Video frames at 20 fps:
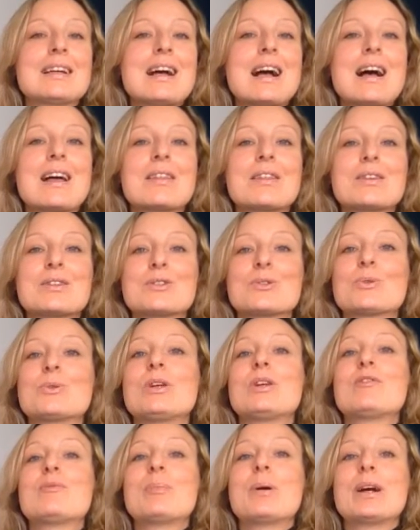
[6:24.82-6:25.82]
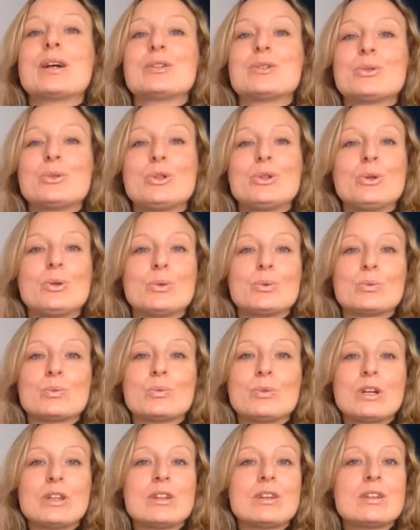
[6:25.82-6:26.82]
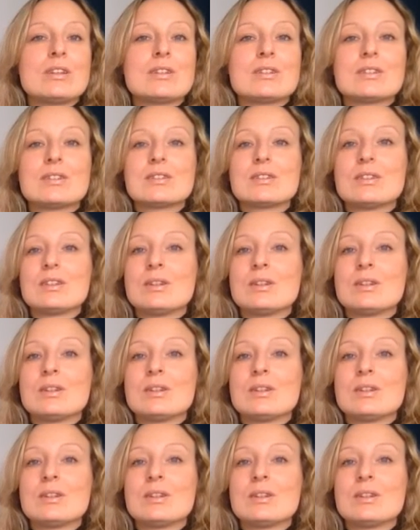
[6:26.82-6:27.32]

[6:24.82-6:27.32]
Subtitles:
others to give back to you, whether it's,